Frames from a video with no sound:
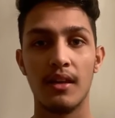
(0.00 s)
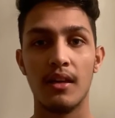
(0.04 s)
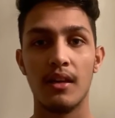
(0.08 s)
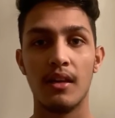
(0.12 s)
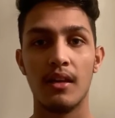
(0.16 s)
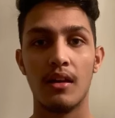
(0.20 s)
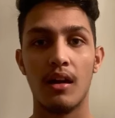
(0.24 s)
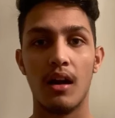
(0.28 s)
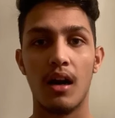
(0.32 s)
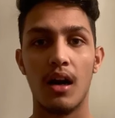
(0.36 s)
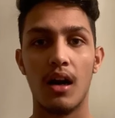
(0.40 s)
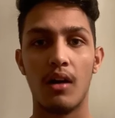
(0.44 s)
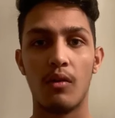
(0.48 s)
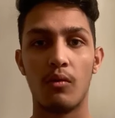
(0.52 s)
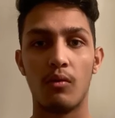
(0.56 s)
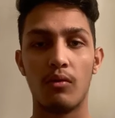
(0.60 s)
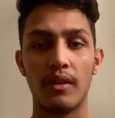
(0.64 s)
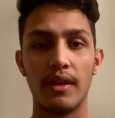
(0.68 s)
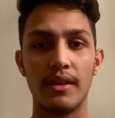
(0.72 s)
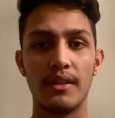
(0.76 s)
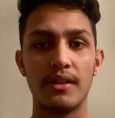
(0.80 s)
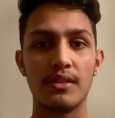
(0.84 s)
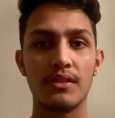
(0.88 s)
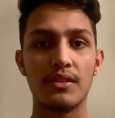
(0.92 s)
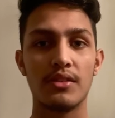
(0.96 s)
it
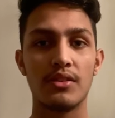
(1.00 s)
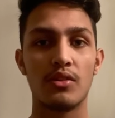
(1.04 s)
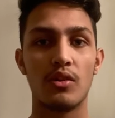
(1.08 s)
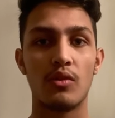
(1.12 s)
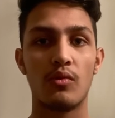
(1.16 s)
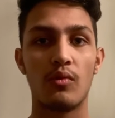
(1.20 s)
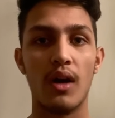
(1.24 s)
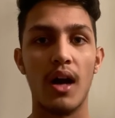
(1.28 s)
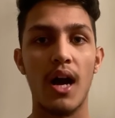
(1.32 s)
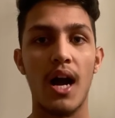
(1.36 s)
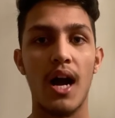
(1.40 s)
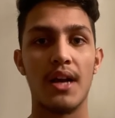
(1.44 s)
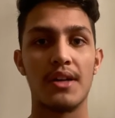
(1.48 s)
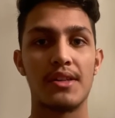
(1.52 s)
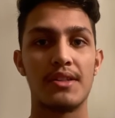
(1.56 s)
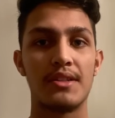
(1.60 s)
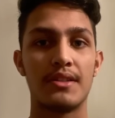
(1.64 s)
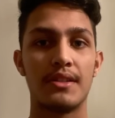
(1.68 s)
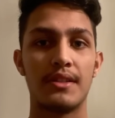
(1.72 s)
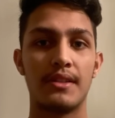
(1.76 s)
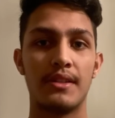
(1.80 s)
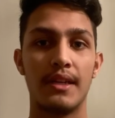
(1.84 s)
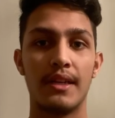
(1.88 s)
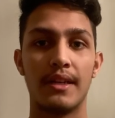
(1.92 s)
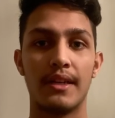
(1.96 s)
doesn't know what actions
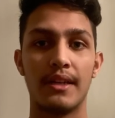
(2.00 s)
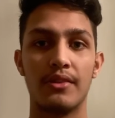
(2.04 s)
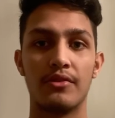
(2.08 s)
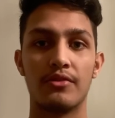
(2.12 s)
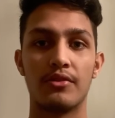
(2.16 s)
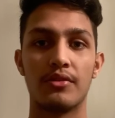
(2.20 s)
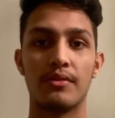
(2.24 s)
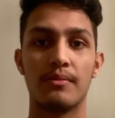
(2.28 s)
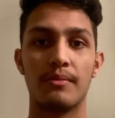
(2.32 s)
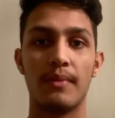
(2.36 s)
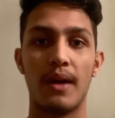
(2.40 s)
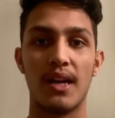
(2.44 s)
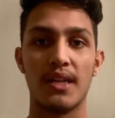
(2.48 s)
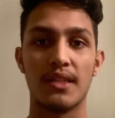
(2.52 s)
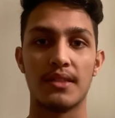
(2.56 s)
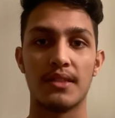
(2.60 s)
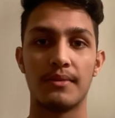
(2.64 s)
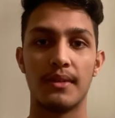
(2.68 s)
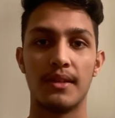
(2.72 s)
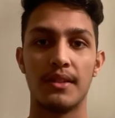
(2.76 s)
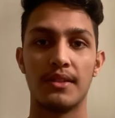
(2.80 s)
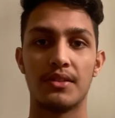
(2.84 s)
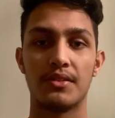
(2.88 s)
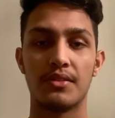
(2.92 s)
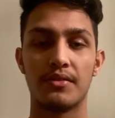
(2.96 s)
to take in order to
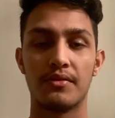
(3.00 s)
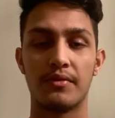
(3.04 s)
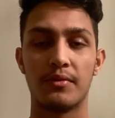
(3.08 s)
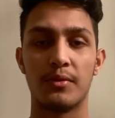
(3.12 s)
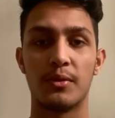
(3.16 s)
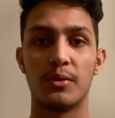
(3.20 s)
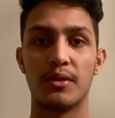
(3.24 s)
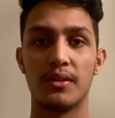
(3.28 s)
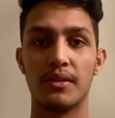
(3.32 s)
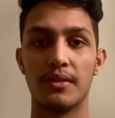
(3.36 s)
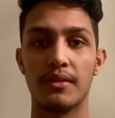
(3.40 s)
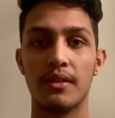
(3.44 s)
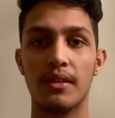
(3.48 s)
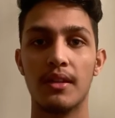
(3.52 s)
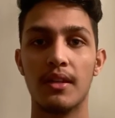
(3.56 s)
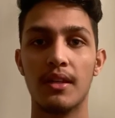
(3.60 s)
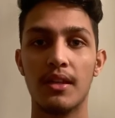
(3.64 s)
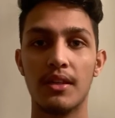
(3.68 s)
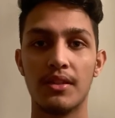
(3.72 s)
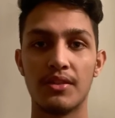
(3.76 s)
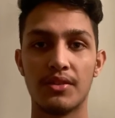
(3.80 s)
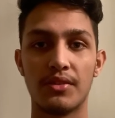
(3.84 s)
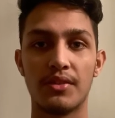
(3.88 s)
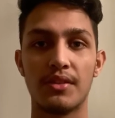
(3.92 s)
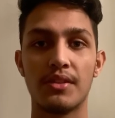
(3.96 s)
maximize the reward.
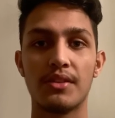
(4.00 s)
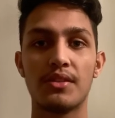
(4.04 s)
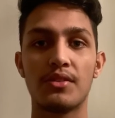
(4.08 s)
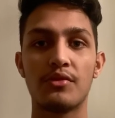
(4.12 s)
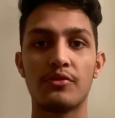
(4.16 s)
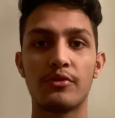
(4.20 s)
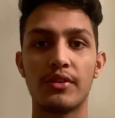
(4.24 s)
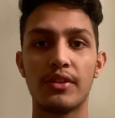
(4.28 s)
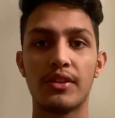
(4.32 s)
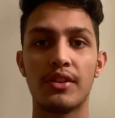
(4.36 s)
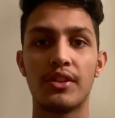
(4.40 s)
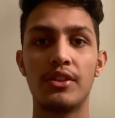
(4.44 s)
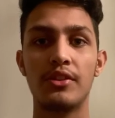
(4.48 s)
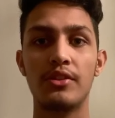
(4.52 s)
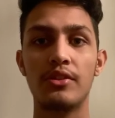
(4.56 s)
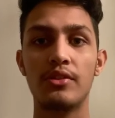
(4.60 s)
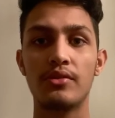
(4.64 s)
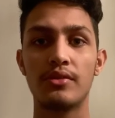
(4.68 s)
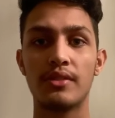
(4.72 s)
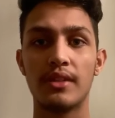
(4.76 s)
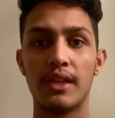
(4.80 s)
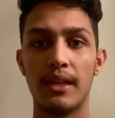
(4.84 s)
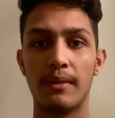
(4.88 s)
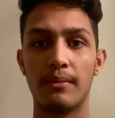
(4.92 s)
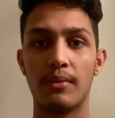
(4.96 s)
So this is where the Q
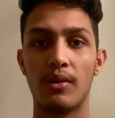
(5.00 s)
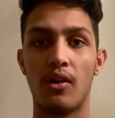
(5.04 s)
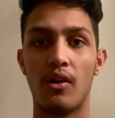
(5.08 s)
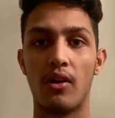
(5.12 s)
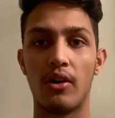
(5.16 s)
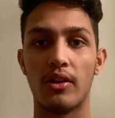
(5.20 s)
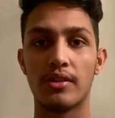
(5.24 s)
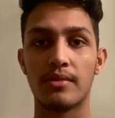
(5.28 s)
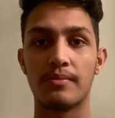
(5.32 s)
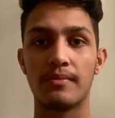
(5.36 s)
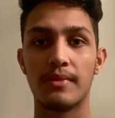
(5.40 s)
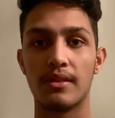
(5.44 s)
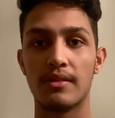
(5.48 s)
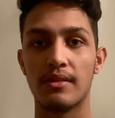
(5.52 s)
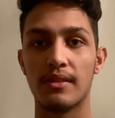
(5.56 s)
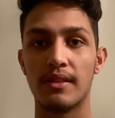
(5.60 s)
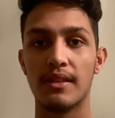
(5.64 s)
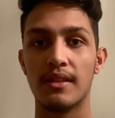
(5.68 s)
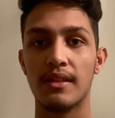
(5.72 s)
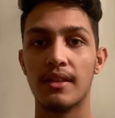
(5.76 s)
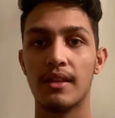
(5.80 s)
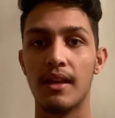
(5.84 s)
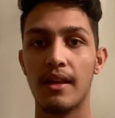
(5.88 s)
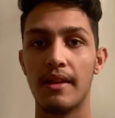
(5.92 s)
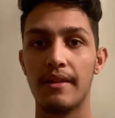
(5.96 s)
table ultimately
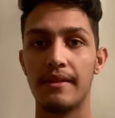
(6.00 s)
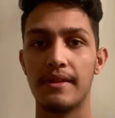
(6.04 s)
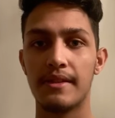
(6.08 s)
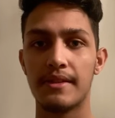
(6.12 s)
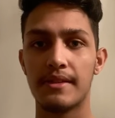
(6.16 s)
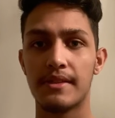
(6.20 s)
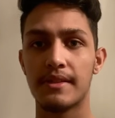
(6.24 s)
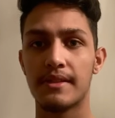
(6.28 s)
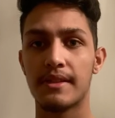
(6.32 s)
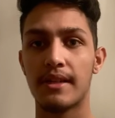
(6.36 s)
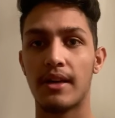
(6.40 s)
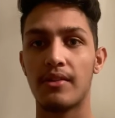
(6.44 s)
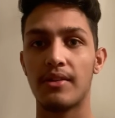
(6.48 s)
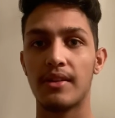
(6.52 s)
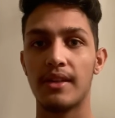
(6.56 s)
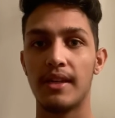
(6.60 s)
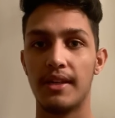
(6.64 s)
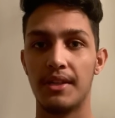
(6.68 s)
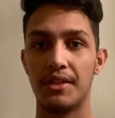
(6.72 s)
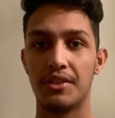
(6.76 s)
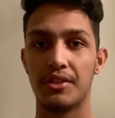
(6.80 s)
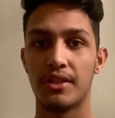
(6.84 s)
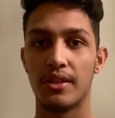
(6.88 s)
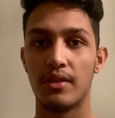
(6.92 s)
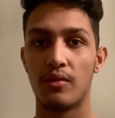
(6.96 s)
needs to tell the
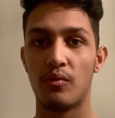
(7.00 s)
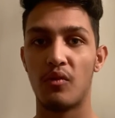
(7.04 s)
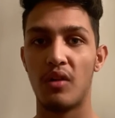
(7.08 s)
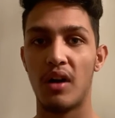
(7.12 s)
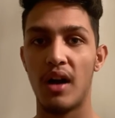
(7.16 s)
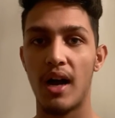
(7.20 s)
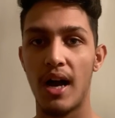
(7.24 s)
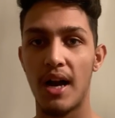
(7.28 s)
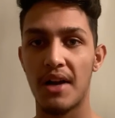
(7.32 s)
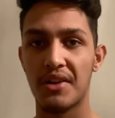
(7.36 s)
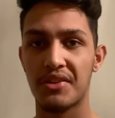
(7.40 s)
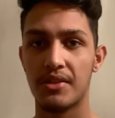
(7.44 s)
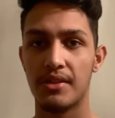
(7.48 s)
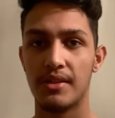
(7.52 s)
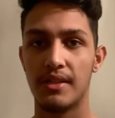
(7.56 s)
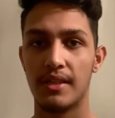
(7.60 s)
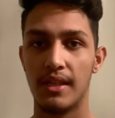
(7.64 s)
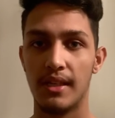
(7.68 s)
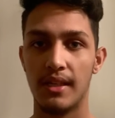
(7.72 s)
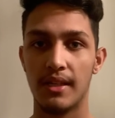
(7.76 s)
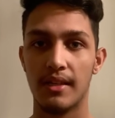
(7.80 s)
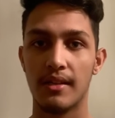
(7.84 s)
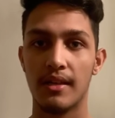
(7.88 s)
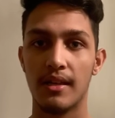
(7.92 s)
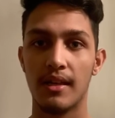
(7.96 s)
agent what action to
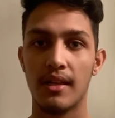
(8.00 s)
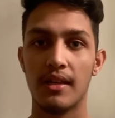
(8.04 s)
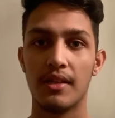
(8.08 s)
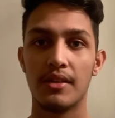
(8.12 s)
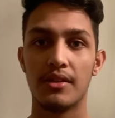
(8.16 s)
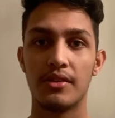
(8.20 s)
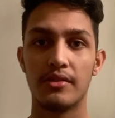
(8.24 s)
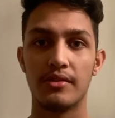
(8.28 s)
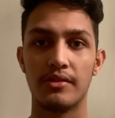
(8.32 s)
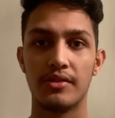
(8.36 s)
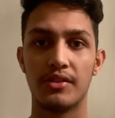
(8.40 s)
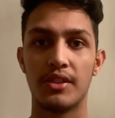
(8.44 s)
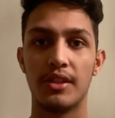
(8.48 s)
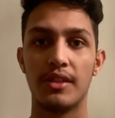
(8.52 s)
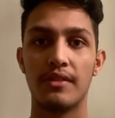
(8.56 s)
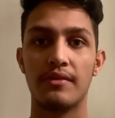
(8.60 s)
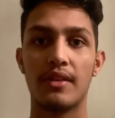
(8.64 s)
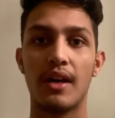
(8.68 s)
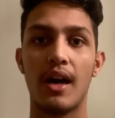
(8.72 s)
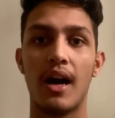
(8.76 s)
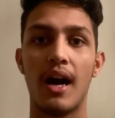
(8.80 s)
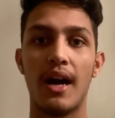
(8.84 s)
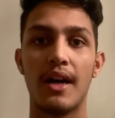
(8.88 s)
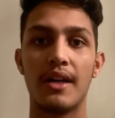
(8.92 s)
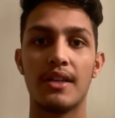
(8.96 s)
take to achieve the
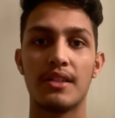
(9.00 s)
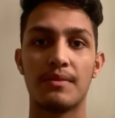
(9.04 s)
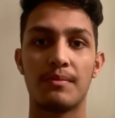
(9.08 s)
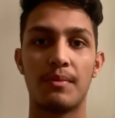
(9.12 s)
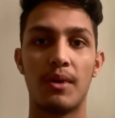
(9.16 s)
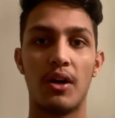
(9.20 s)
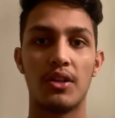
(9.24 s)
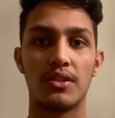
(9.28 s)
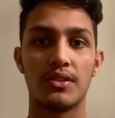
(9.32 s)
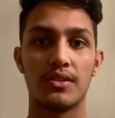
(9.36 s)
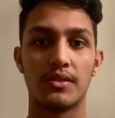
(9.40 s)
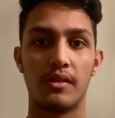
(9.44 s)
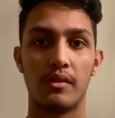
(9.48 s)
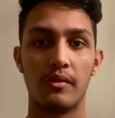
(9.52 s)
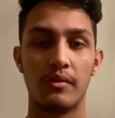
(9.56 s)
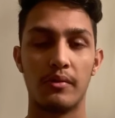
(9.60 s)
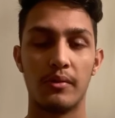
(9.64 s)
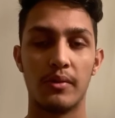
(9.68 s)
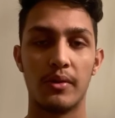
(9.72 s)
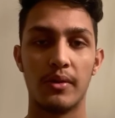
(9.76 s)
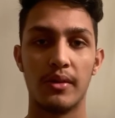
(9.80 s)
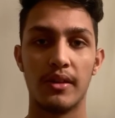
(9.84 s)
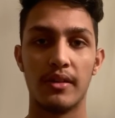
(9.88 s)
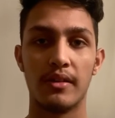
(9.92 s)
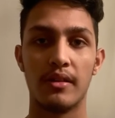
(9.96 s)
highest possible
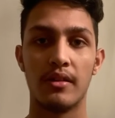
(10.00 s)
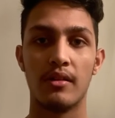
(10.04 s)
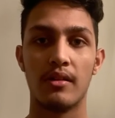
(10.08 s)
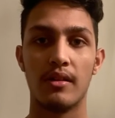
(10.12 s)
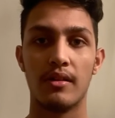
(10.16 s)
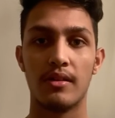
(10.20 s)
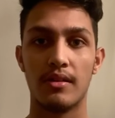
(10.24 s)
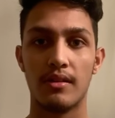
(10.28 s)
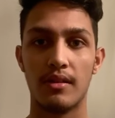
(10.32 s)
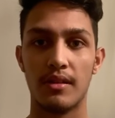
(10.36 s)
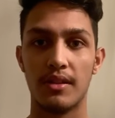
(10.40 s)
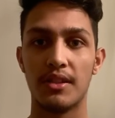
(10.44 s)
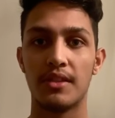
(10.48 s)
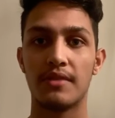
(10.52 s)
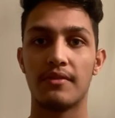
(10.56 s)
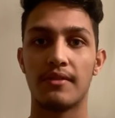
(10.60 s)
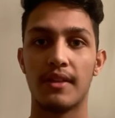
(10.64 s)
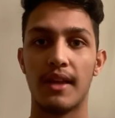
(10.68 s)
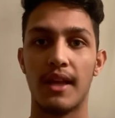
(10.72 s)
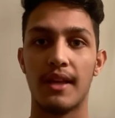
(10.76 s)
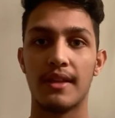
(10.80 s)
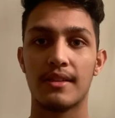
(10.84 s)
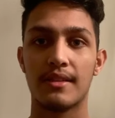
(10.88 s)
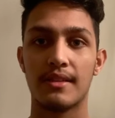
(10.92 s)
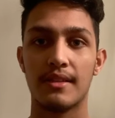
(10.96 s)
reward, at least for
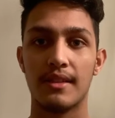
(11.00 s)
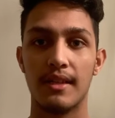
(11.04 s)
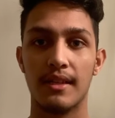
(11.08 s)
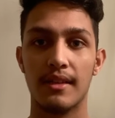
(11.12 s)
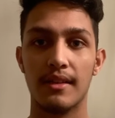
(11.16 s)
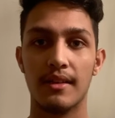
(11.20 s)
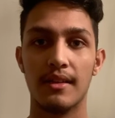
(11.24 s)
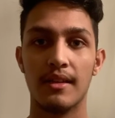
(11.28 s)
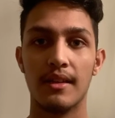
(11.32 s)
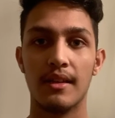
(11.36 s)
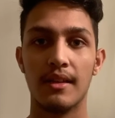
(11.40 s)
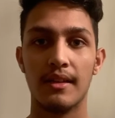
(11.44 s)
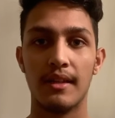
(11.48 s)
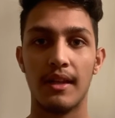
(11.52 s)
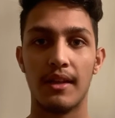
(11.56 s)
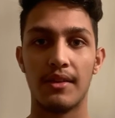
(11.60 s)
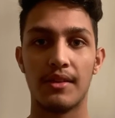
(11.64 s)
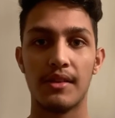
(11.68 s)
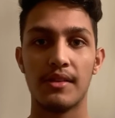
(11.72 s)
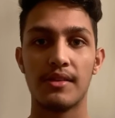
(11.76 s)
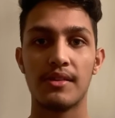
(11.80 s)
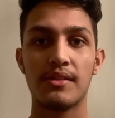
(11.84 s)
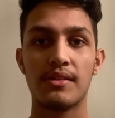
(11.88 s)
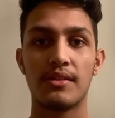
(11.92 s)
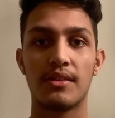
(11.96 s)
that state. Now,
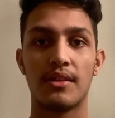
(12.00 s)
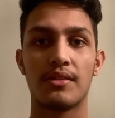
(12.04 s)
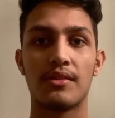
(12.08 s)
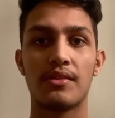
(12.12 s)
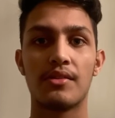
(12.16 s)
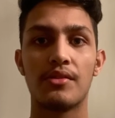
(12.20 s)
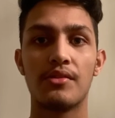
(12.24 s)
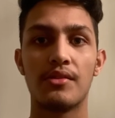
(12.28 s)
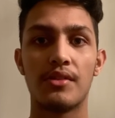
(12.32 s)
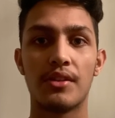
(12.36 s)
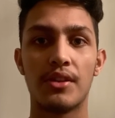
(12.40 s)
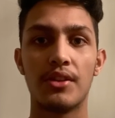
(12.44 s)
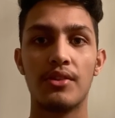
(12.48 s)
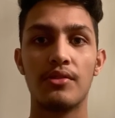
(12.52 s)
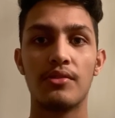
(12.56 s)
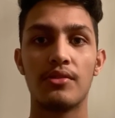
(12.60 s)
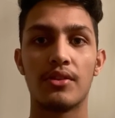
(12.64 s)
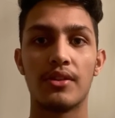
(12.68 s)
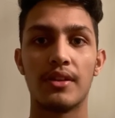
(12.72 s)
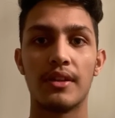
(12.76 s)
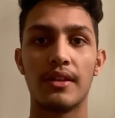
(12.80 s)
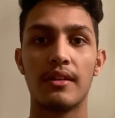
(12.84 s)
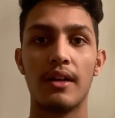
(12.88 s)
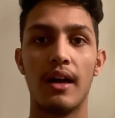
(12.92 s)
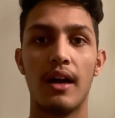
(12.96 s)
this is done through the
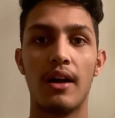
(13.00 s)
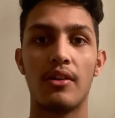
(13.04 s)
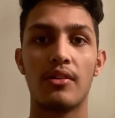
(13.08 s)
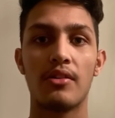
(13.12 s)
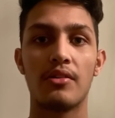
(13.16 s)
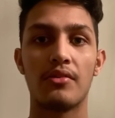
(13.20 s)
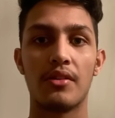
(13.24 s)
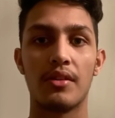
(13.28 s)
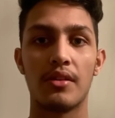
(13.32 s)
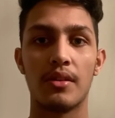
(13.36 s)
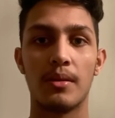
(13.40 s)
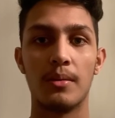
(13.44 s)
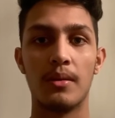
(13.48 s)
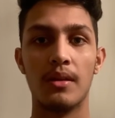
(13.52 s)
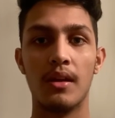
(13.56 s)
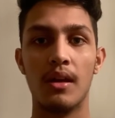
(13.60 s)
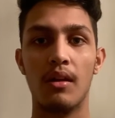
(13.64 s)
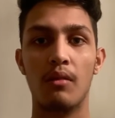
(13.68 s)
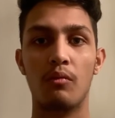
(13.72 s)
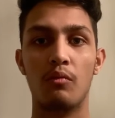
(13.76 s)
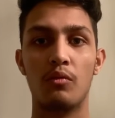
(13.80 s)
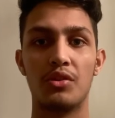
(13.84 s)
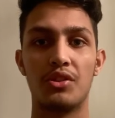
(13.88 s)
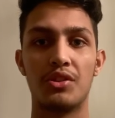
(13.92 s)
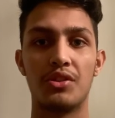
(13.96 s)
Q-learning algorithm,
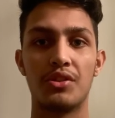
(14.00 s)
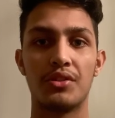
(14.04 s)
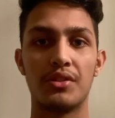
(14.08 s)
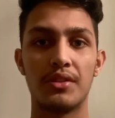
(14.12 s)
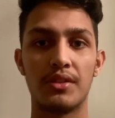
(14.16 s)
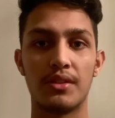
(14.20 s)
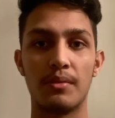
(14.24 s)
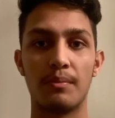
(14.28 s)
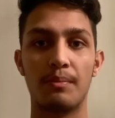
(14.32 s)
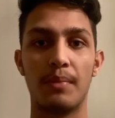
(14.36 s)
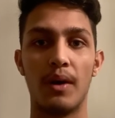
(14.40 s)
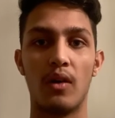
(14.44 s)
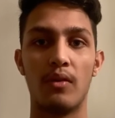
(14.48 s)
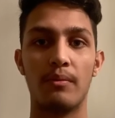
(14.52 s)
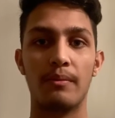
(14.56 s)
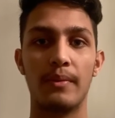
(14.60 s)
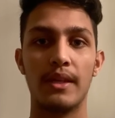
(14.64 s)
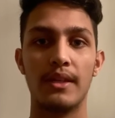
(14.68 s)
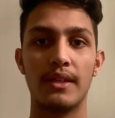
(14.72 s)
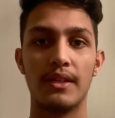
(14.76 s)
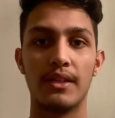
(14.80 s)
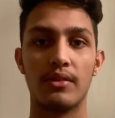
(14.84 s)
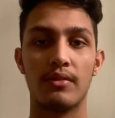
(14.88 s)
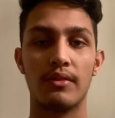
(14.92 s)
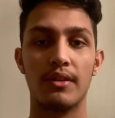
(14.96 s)
which uses the Bellman
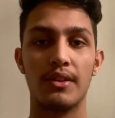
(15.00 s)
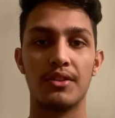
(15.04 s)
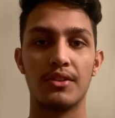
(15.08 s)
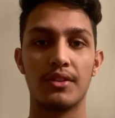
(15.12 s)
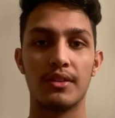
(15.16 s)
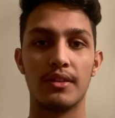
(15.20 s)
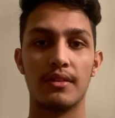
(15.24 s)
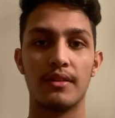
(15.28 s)
equation.